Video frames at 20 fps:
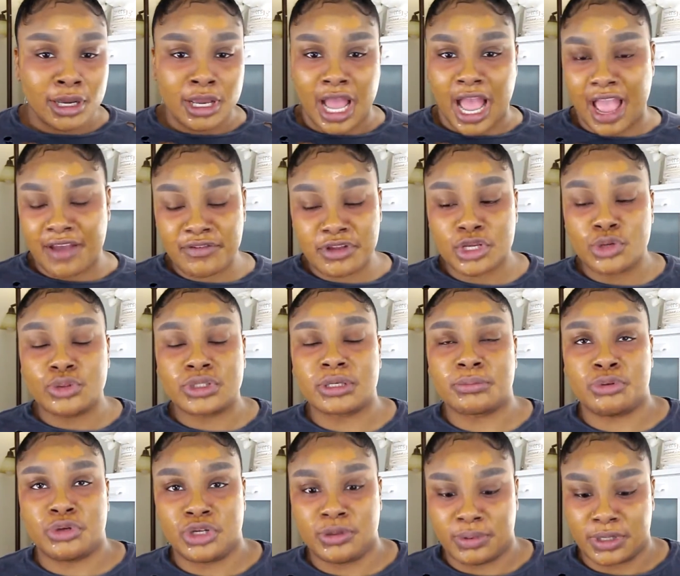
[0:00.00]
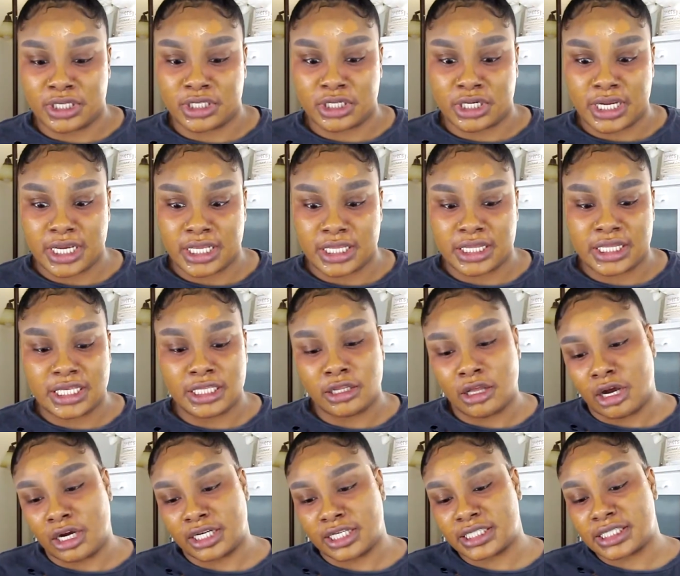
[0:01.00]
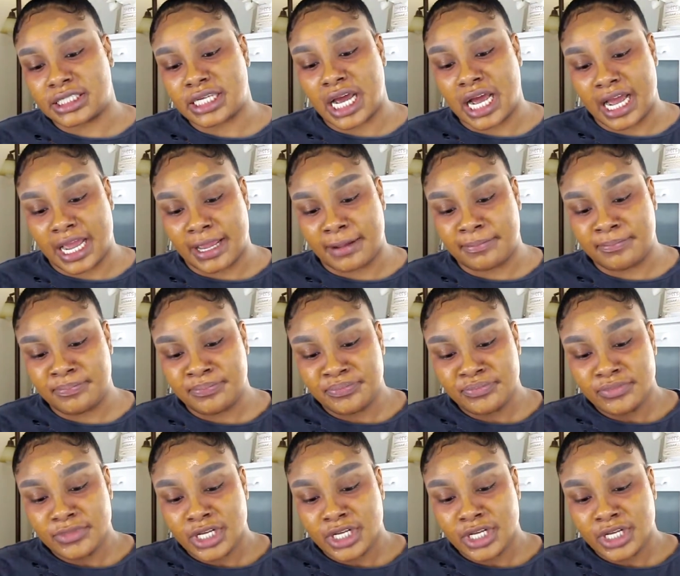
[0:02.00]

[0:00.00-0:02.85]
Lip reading: I haven't used a beauty blender in the longest time.